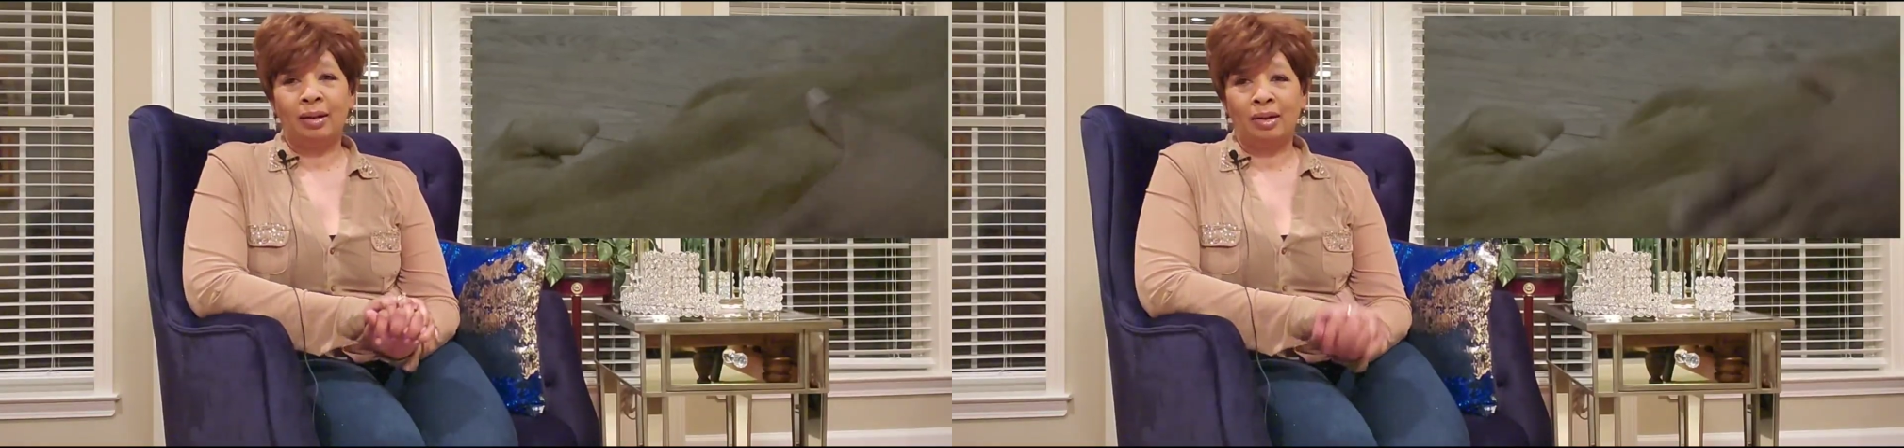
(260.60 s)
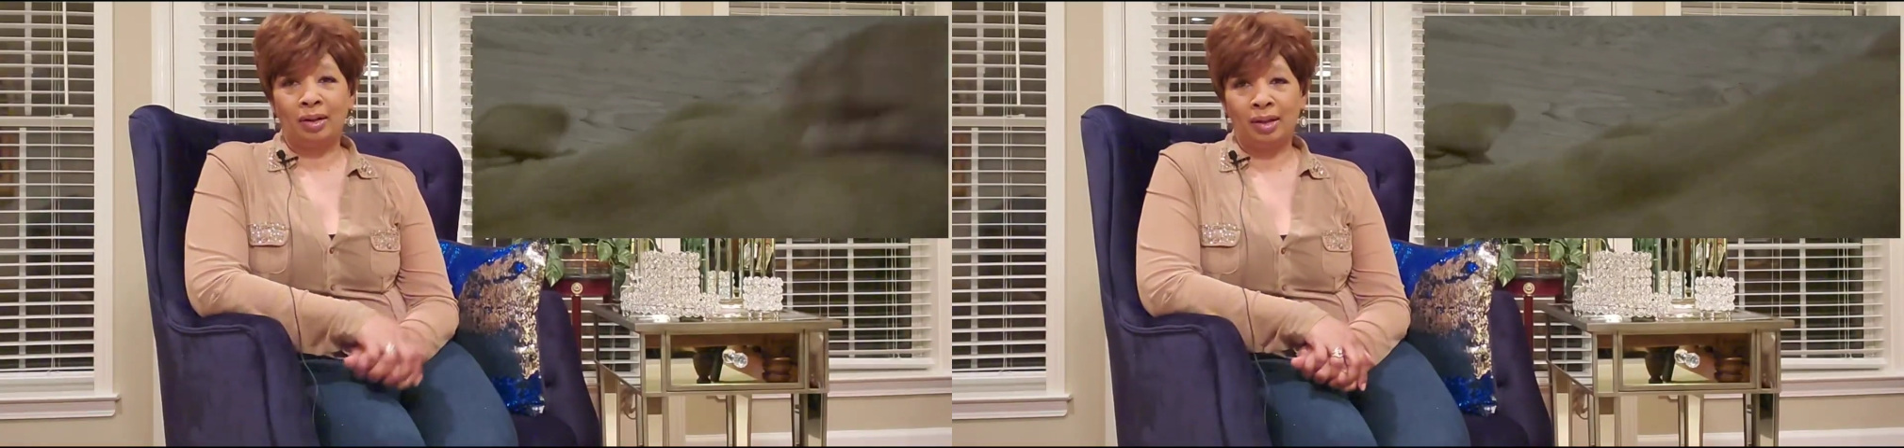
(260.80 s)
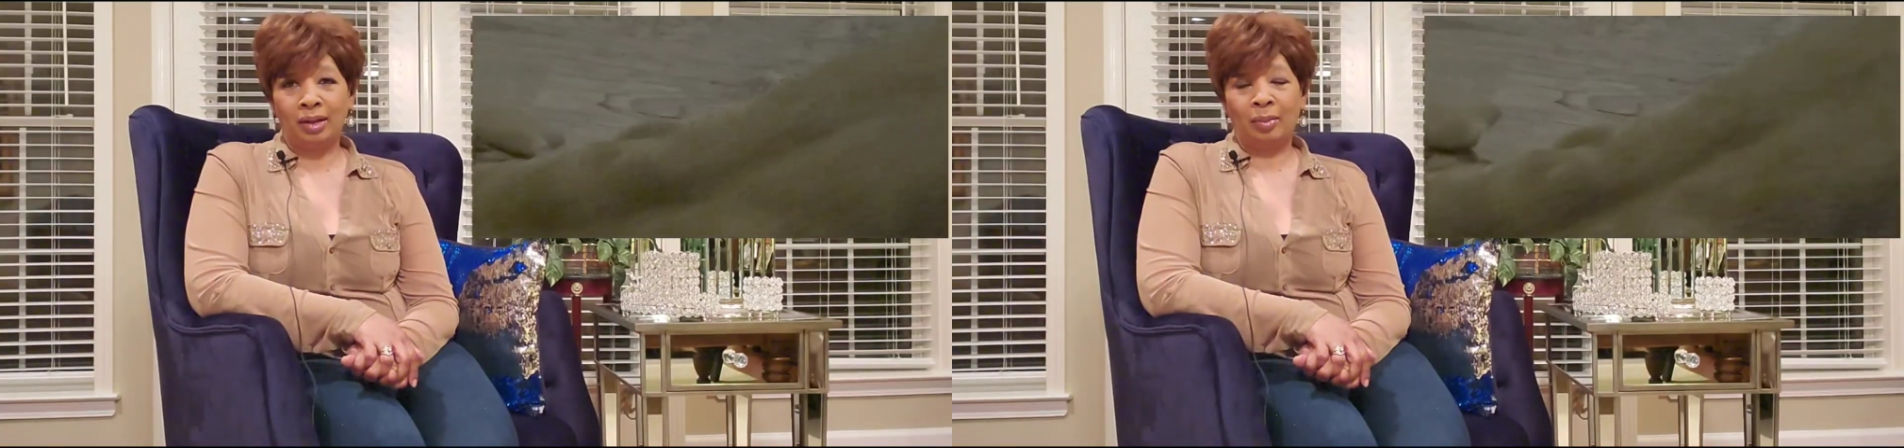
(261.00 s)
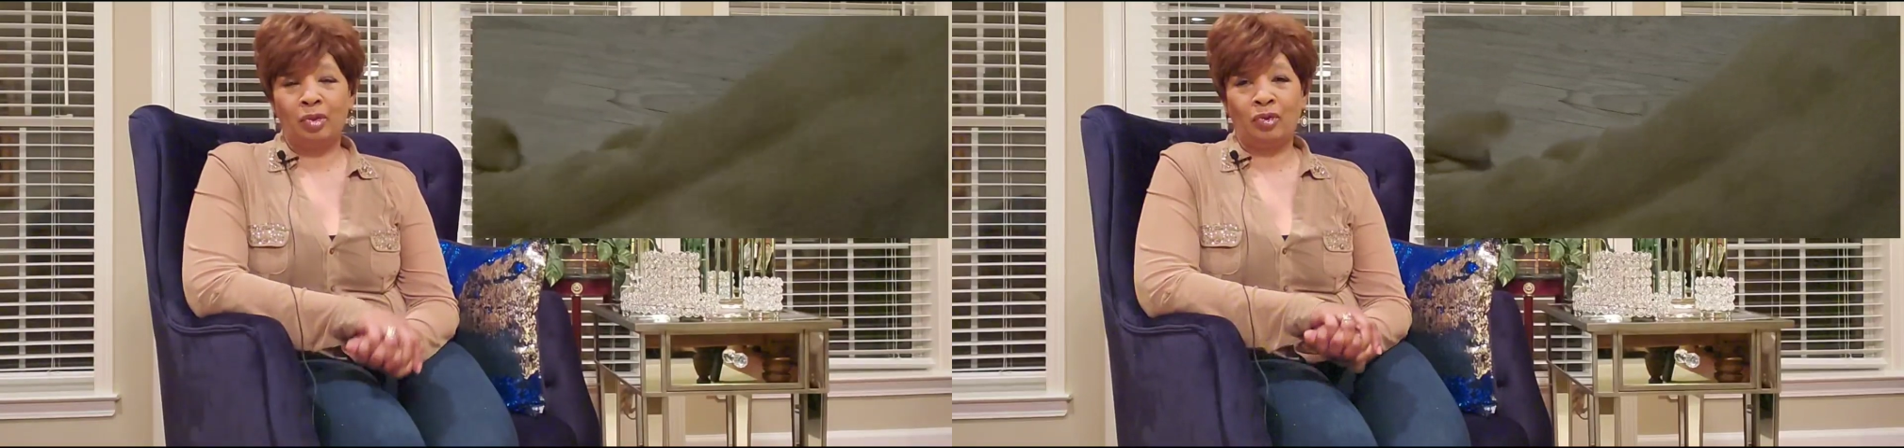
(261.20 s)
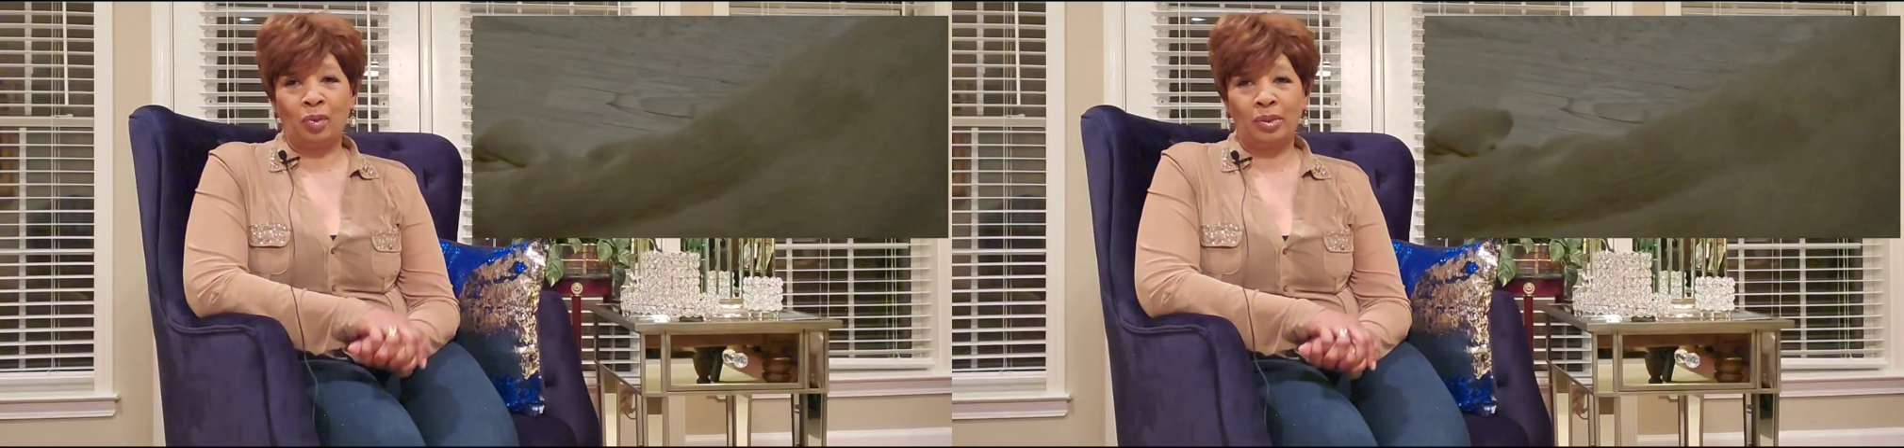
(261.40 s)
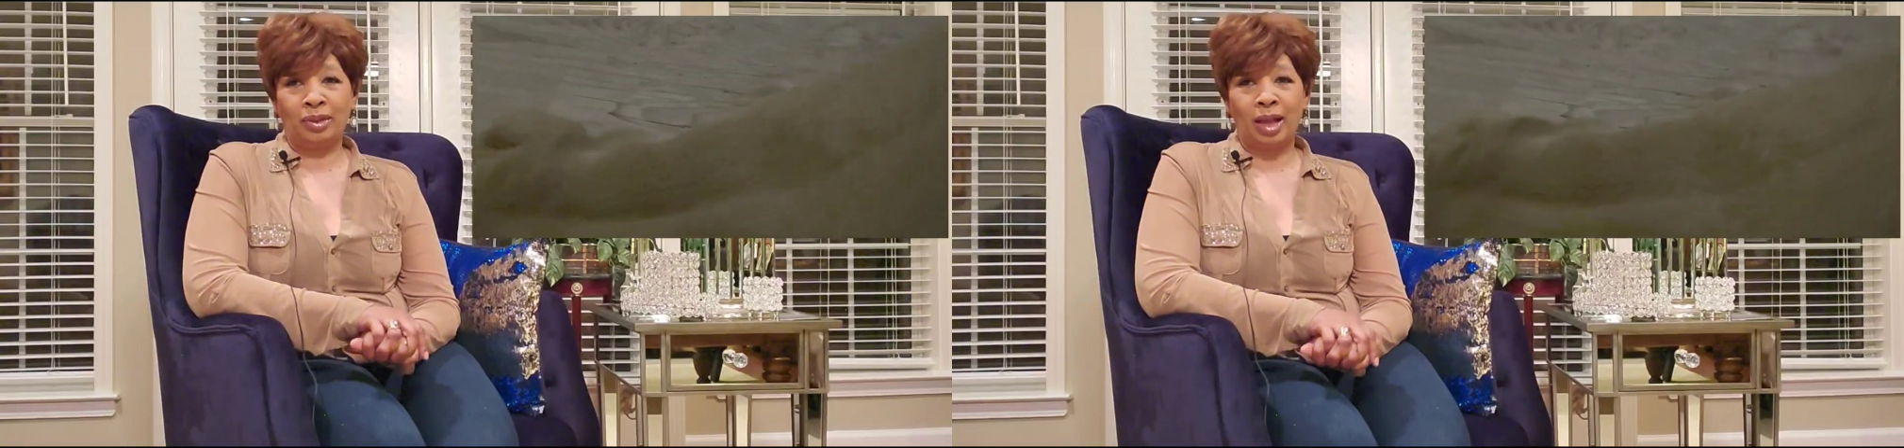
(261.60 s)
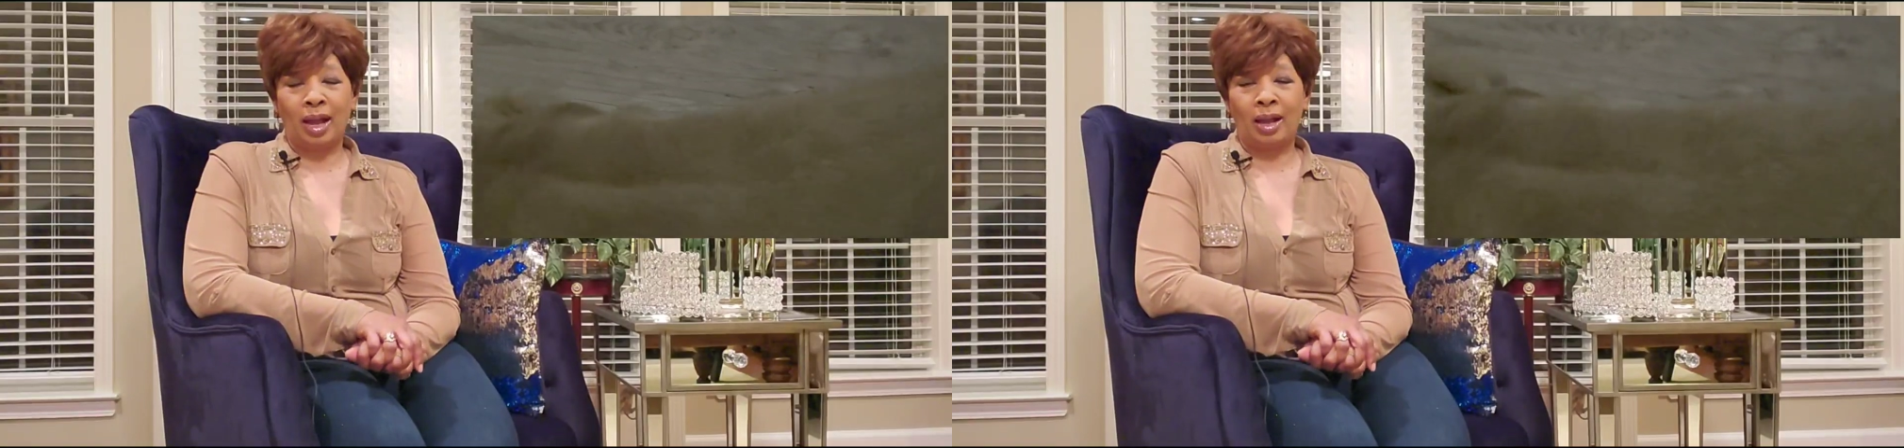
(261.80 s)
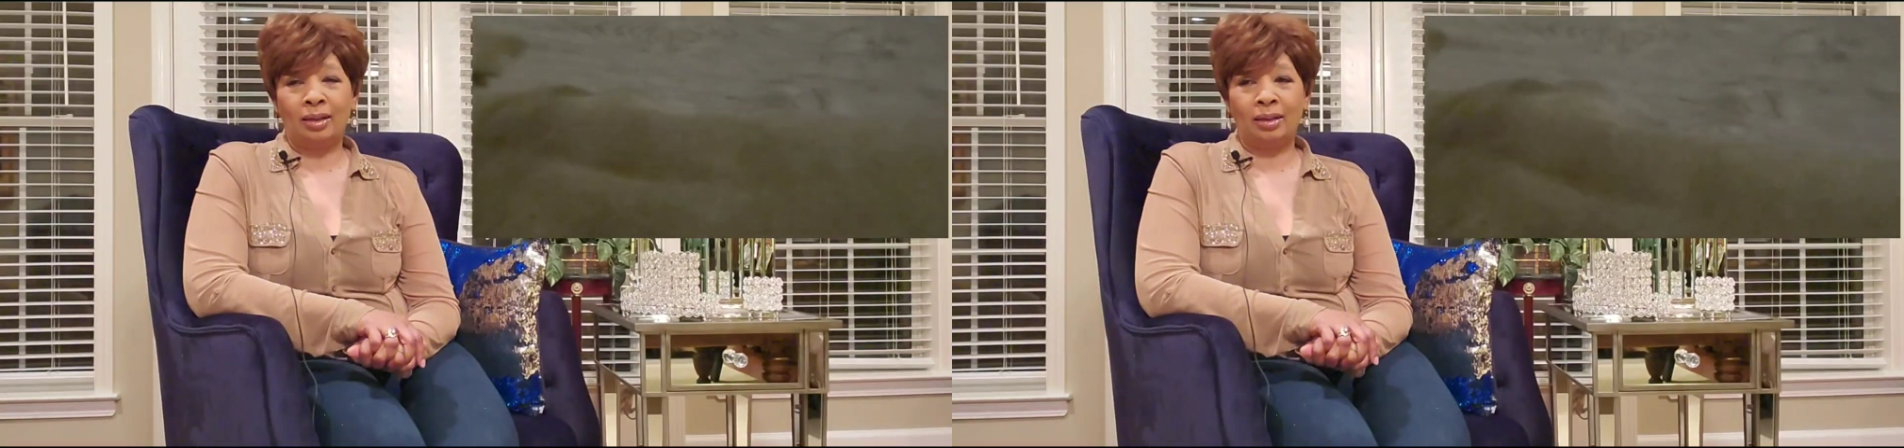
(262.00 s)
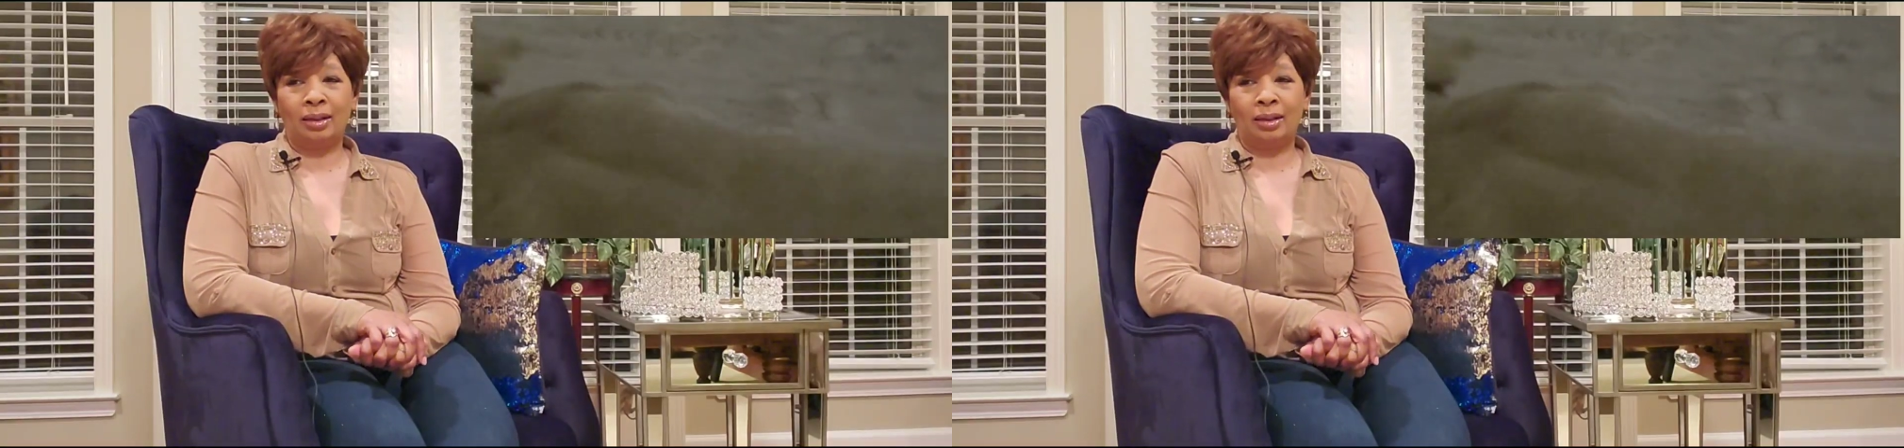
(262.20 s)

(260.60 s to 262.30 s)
earlier before we start,